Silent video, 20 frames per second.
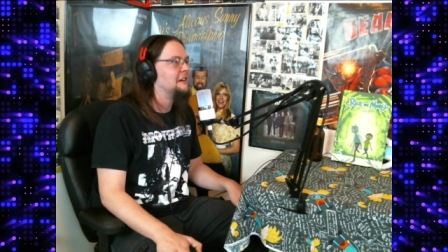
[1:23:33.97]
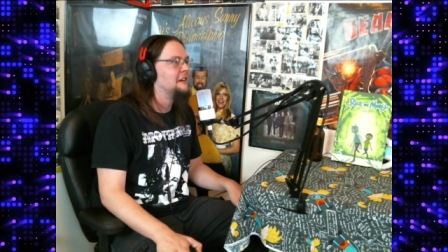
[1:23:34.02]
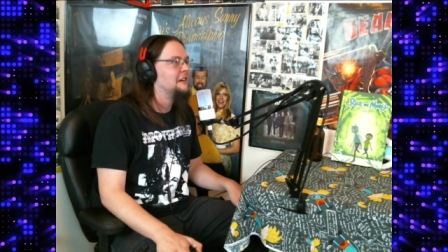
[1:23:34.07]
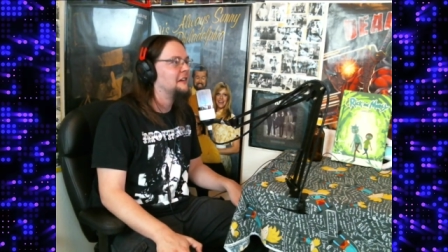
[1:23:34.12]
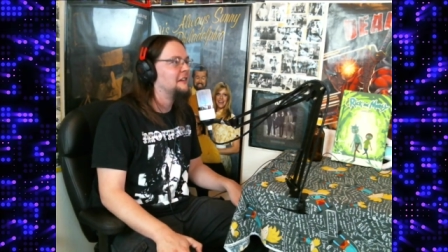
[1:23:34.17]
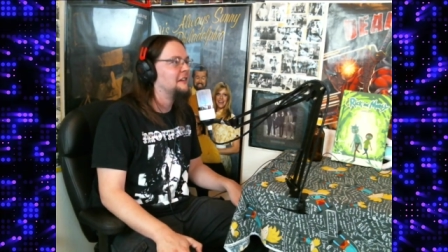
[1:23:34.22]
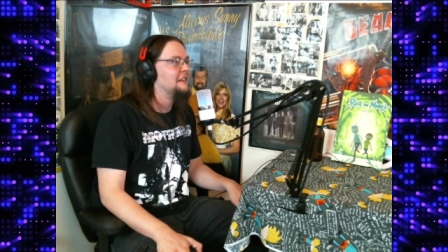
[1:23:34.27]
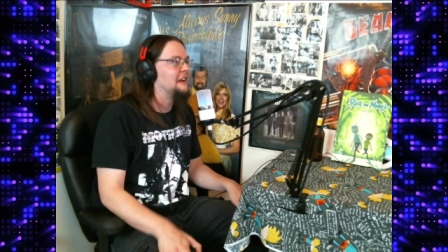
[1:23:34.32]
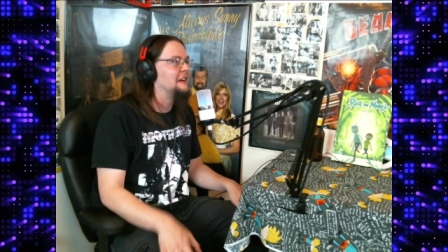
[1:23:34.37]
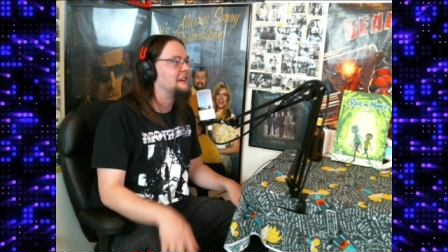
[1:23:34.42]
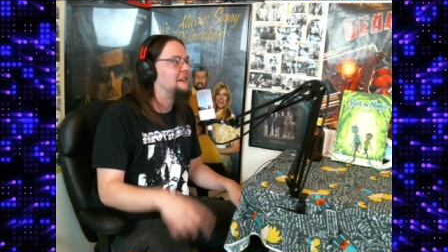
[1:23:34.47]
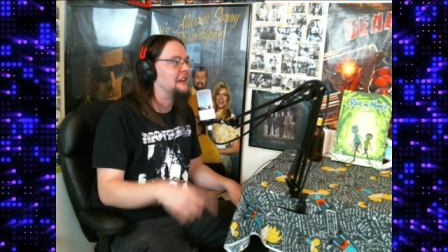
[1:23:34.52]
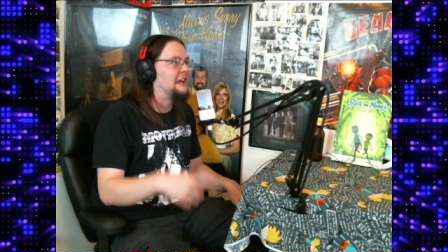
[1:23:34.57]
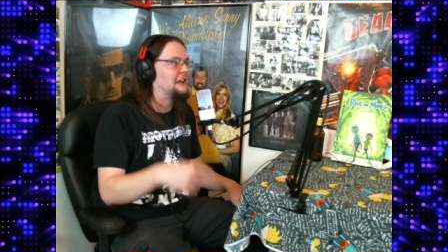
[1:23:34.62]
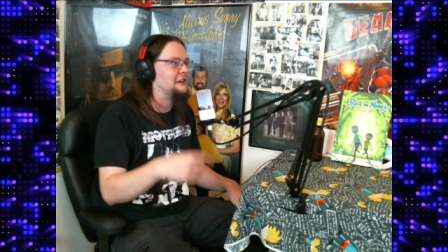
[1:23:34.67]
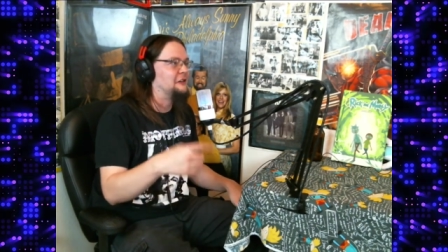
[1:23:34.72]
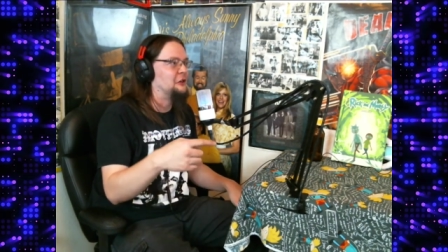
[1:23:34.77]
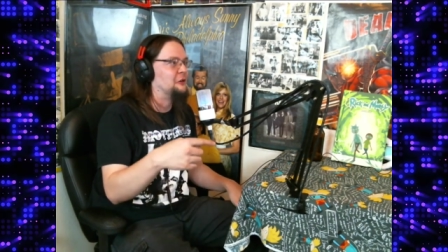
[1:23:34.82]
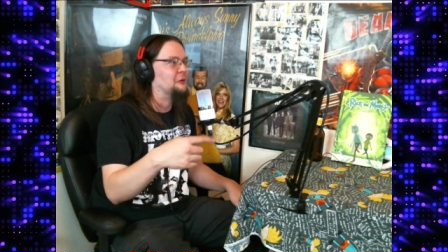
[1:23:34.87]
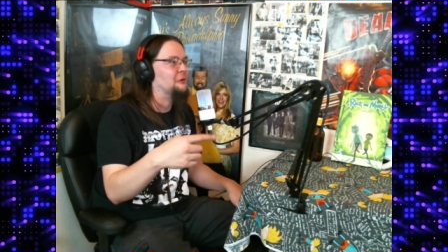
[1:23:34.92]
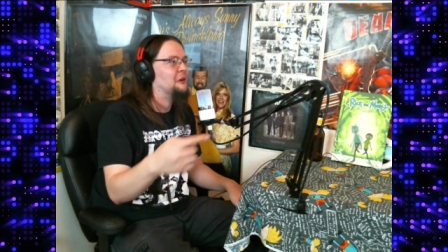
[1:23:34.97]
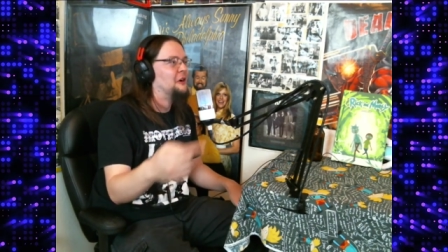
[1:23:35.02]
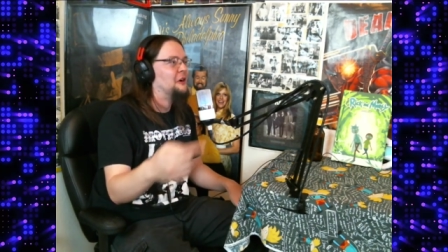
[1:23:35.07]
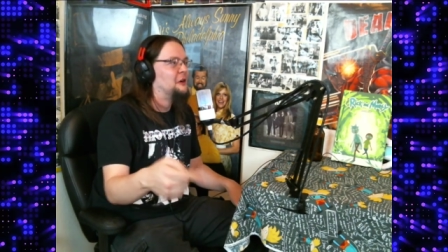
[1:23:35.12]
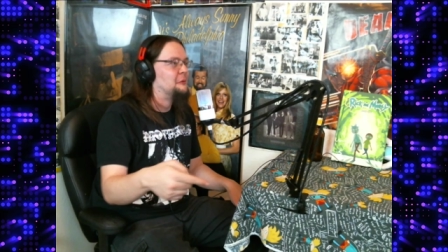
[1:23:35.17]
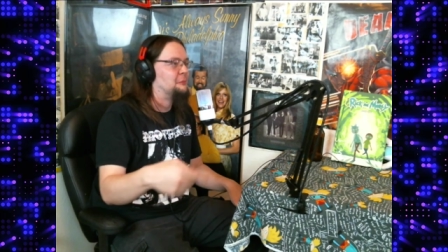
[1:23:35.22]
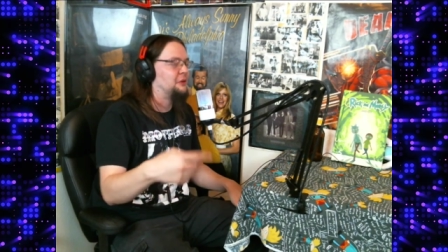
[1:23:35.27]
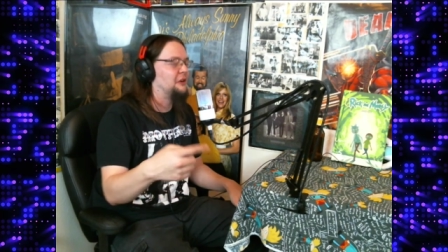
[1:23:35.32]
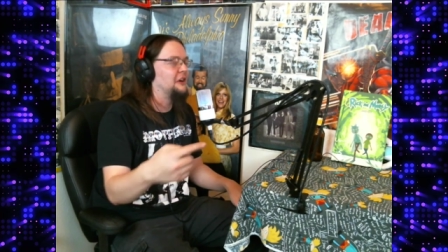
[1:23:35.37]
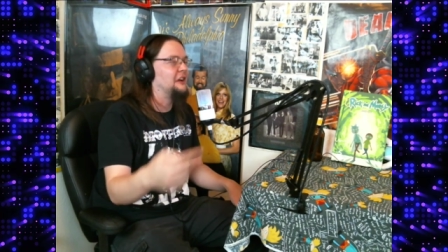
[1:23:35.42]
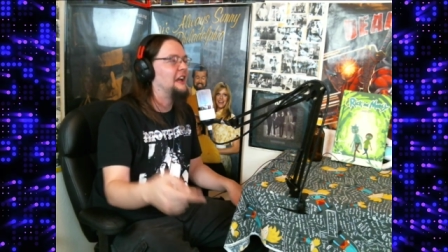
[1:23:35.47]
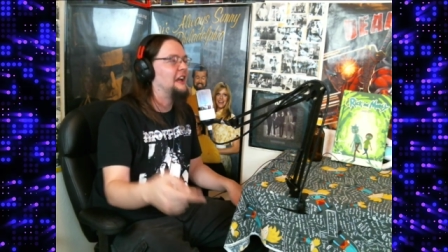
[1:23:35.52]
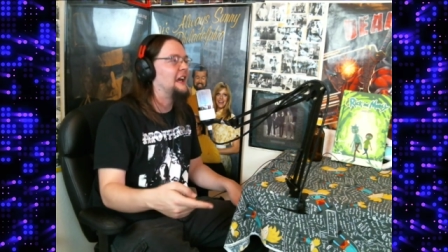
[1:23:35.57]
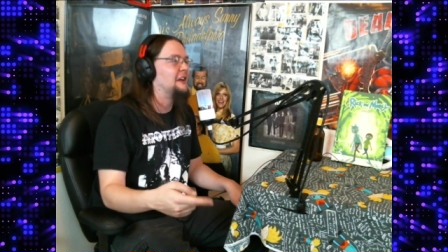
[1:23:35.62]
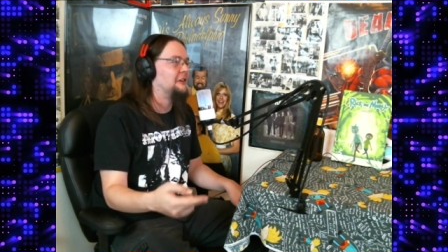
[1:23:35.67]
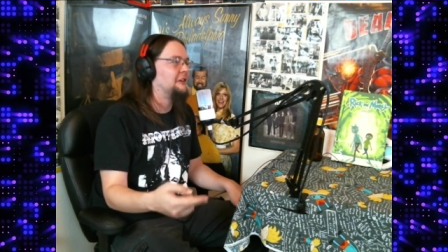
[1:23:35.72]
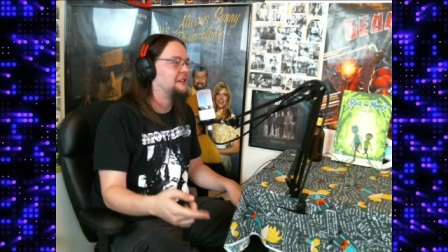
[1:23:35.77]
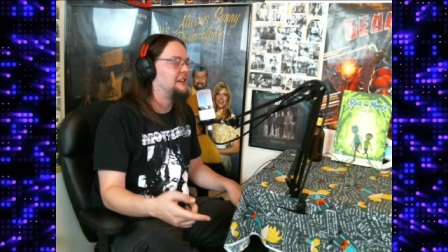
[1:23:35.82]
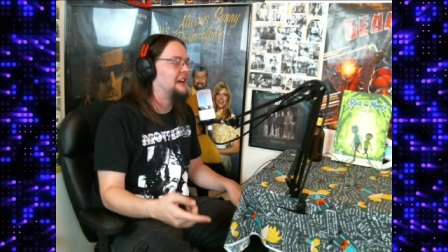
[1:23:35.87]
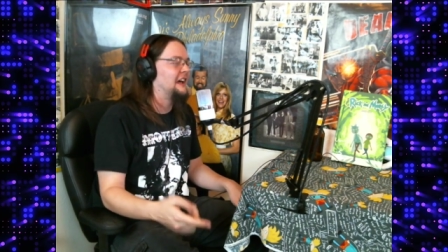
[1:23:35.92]
They do
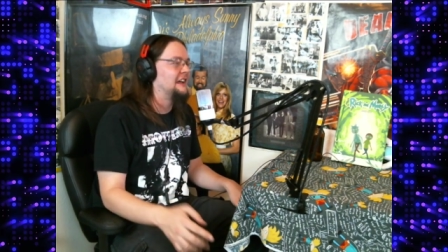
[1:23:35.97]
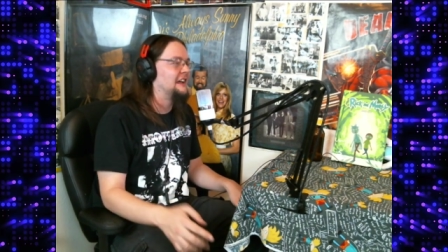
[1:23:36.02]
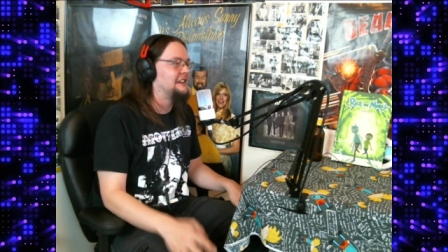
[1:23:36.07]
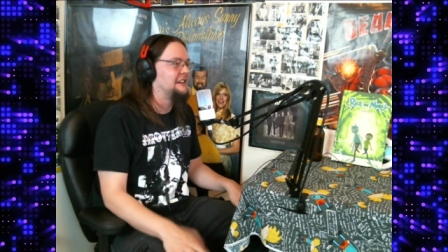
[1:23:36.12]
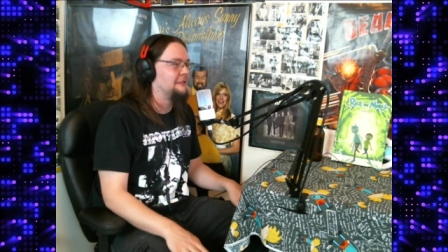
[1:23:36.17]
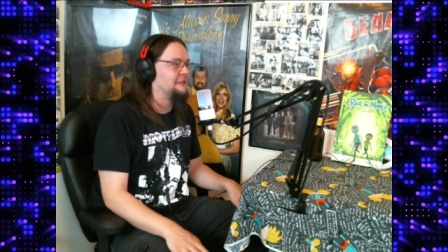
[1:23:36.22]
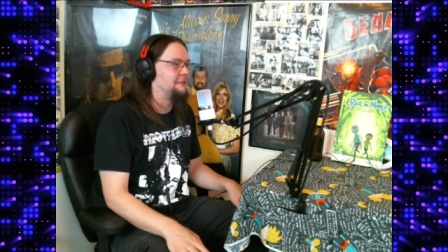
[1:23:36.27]
prenatal tests to